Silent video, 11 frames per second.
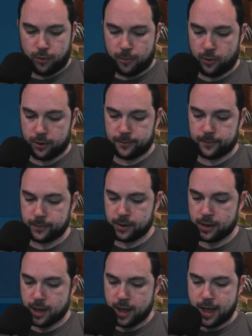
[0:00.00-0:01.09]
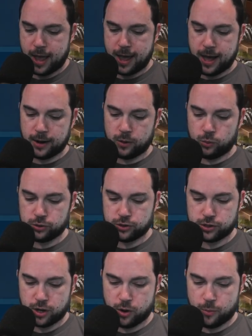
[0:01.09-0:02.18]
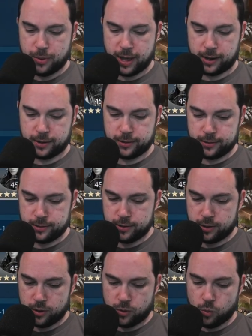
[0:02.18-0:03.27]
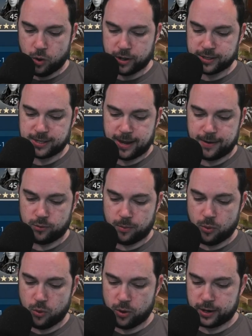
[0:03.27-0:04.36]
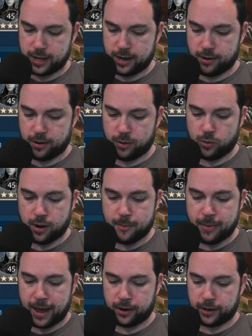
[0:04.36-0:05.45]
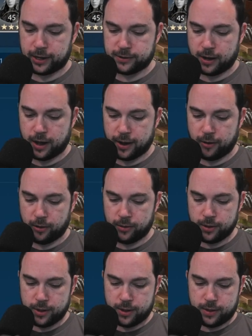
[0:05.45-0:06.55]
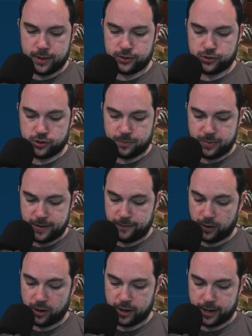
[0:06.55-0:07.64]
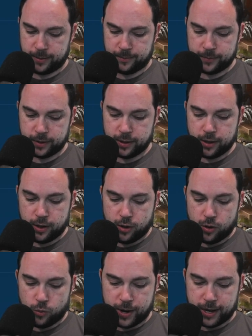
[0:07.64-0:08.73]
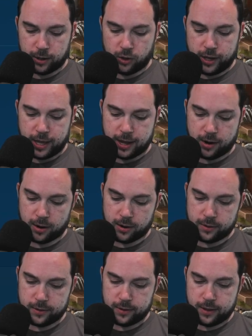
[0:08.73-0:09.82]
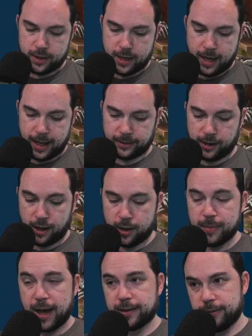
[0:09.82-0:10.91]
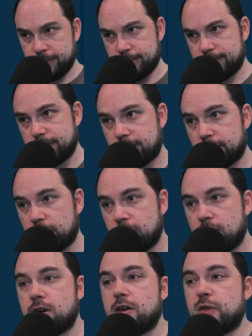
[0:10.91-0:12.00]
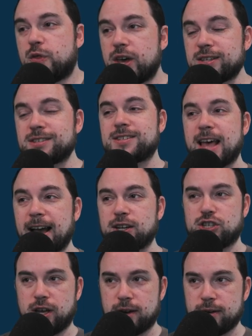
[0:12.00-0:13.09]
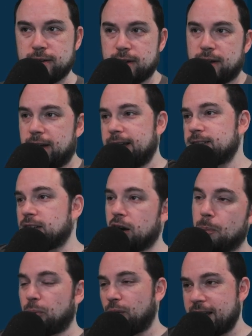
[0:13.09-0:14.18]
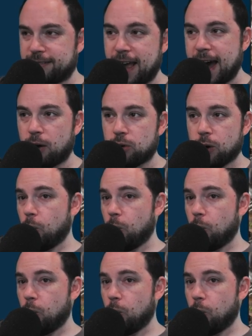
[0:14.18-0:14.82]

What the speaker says: report, and we'll just go pick one saved report here where I'm battling a tile. This should be fine. We get a look here at the combat. This section is going to break down